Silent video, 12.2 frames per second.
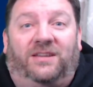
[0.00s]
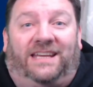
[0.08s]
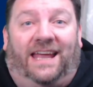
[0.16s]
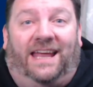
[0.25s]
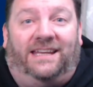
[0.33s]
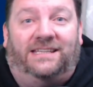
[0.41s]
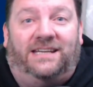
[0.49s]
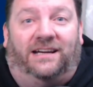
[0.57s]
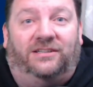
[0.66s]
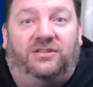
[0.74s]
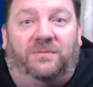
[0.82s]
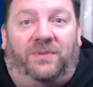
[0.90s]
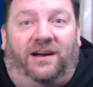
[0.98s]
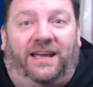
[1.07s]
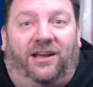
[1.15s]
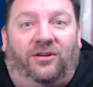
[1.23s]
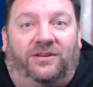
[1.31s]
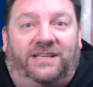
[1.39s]
get in touch
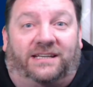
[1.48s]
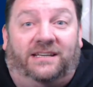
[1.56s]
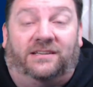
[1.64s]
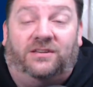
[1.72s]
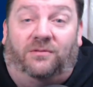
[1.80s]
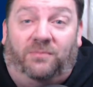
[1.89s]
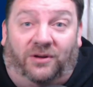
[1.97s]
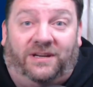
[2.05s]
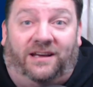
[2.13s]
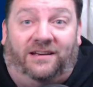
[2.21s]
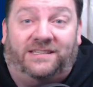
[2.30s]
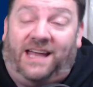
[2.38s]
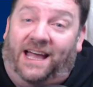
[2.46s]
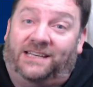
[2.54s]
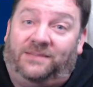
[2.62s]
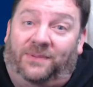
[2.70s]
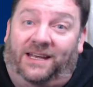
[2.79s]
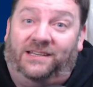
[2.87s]
by contacting us on
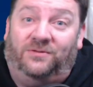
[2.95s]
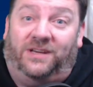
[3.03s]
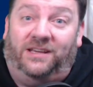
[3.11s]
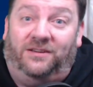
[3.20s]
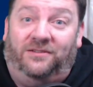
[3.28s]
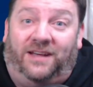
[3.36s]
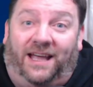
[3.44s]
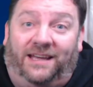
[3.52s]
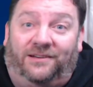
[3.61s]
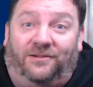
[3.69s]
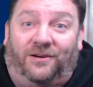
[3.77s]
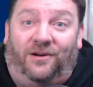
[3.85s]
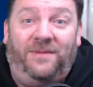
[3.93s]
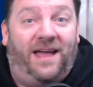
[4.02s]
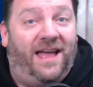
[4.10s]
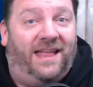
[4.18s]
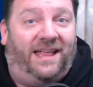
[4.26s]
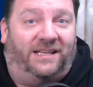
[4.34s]
podcast@planetalkinguk.com.
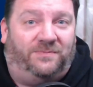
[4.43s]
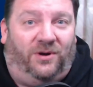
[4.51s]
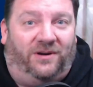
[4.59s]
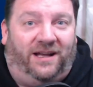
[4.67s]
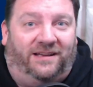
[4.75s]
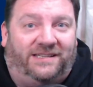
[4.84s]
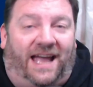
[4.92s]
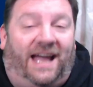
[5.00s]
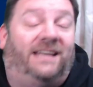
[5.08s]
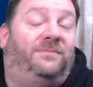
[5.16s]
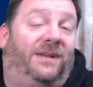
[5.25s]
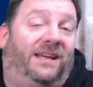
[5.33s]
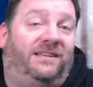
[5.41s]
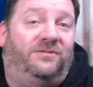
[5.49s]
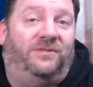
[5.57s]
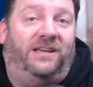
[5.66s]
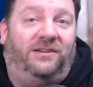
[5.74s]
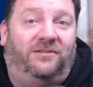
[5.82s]
That's
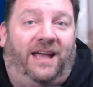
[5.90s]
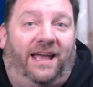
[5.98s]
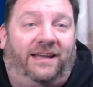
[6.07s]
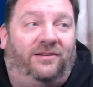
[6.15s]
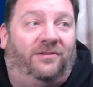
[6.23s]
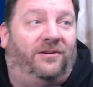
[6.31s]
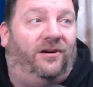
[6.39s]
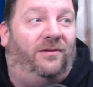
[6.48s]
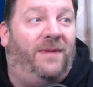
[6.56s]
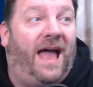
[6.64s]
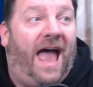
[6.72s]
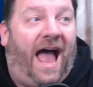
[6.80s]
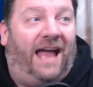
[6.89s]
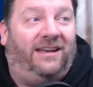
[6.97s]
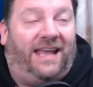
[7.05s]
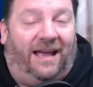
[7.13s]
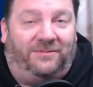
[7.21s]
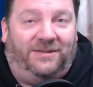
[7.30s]
podcast@planetalkinguk.com.
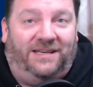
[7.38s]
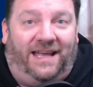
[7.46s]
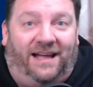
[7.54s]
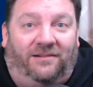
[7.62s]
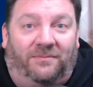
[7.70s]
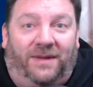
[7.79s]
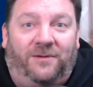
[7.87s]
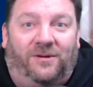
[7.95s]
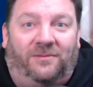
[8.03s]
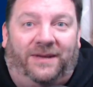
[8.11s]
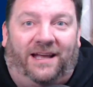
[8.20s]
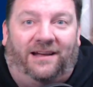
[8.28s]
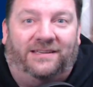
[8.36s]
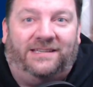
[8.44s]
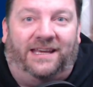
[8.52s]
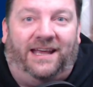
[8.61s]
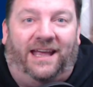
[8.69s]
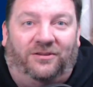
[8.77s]
And Captain Al may well be
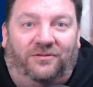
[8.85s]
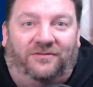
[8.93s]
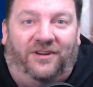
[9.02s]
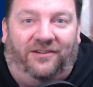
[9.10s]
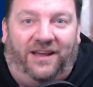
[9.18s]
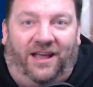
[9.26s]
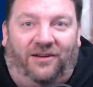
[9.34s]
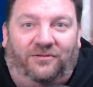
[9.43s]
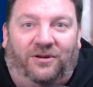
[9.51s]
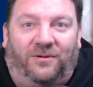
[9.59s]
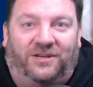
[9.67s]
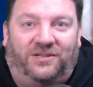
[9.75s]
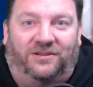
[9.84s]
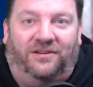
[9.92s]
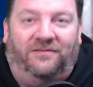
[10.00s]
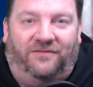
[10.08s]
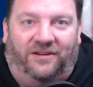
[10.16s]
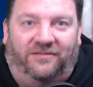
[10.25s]
asking your very own
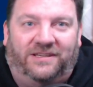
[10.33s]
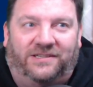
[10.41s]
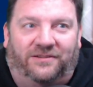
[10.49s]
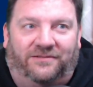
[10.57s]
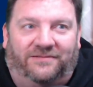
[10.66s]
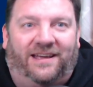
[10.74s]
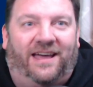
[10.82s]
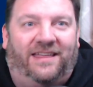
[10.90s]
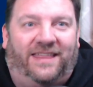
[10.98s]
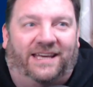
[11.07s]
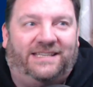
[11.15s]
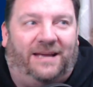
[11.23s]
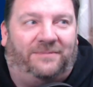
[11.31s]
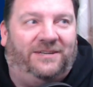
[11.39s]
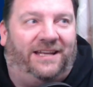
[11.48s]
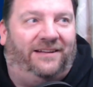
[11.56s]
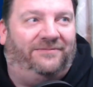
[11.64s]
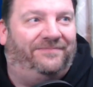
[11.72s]
question very soon. Thanks, Captain Al.